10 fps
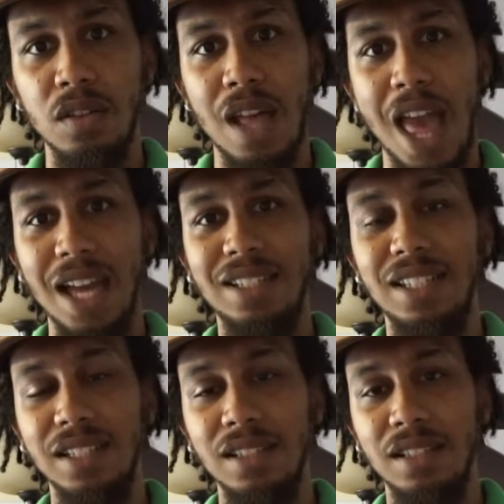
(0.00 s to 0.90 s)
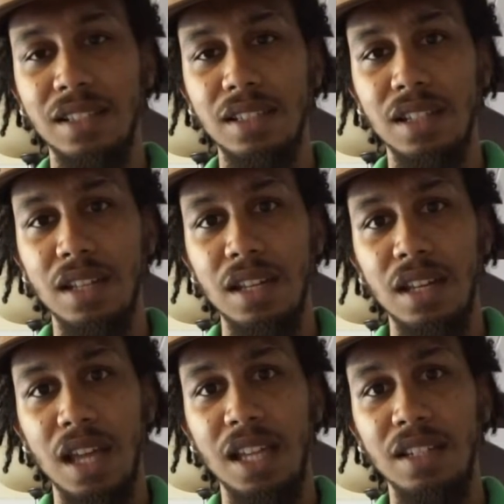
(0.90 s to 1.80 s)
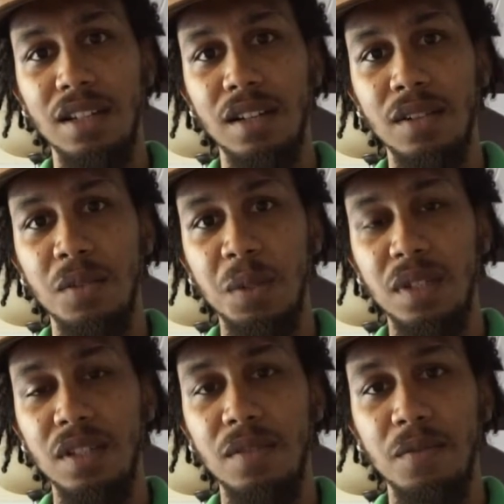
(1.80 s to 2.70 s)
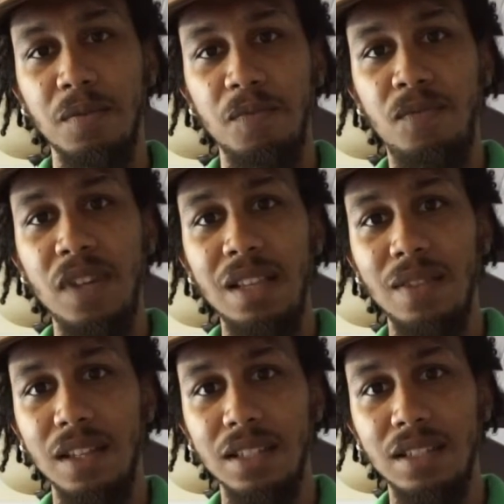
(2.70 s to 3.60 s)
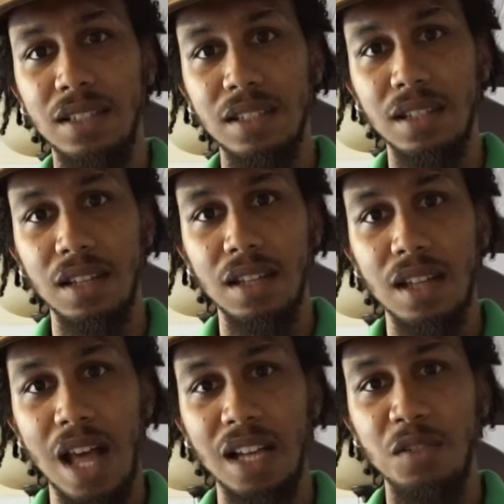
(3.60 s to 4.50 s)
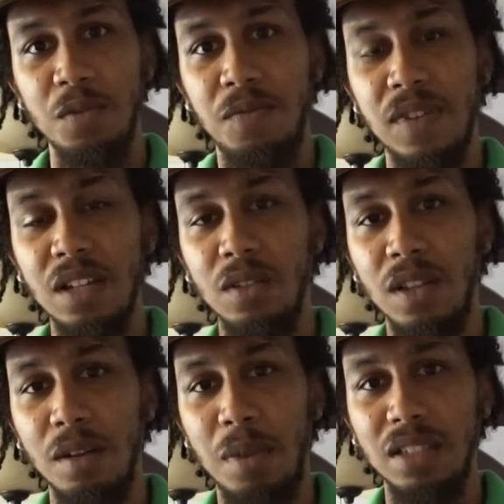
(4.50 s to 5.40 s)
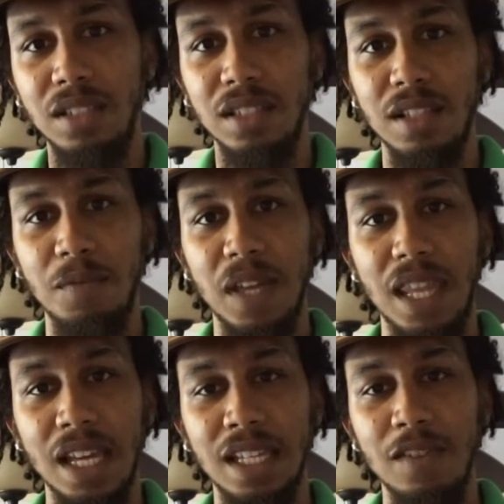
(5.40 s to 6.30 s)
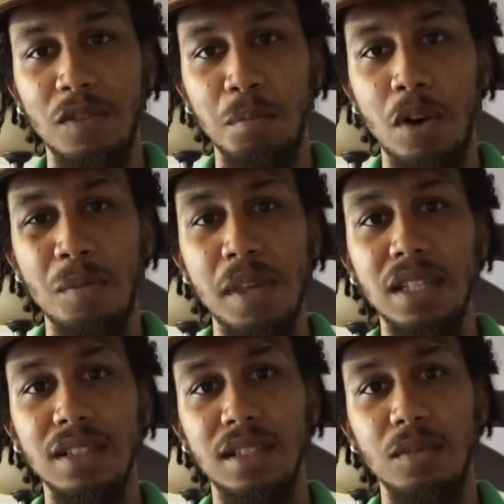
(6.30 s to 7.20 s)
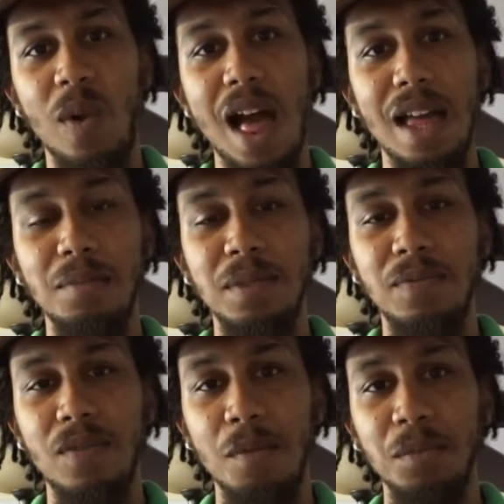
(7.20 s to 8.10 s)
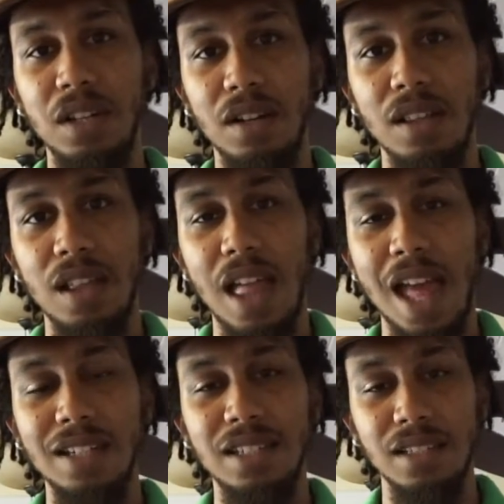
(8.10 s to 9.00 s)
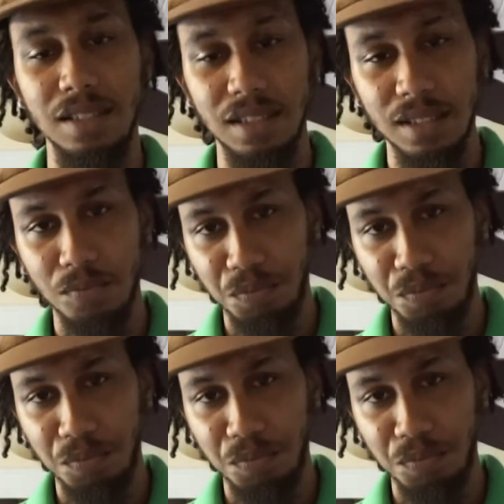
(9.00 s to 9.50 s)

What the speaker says: actions, and your feelings, how you feel about yourself at that given moment, derives from your actions.